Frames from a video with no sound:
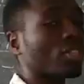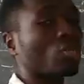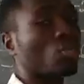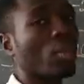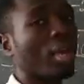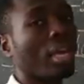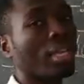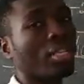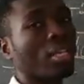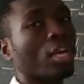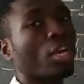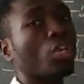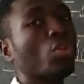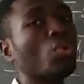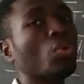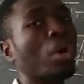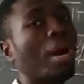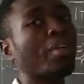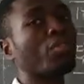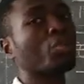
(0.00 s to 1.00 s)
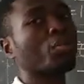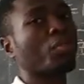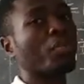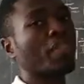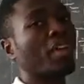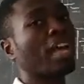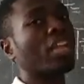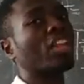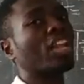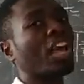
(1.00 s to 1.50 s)
squared, you have to
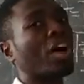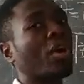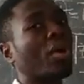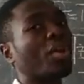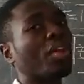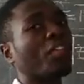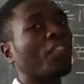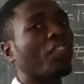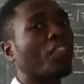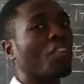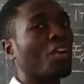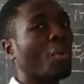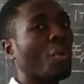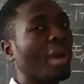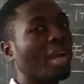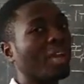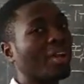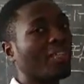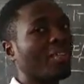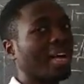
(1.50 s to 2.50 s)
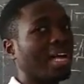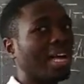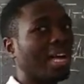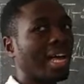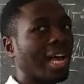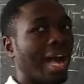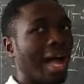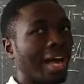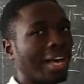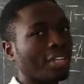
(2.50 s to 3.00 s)
provide another column for 1 over
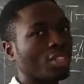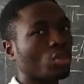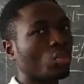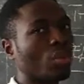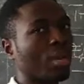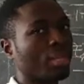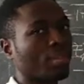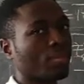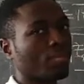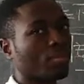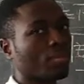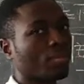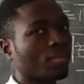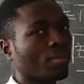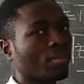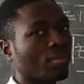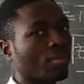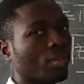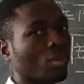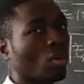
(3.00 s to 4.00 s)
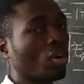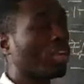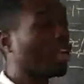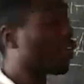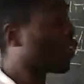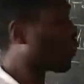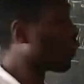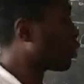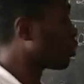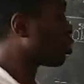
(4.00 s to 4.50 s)
r squared.
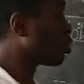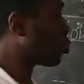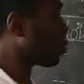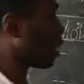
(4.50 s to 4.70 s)
Okay, for you to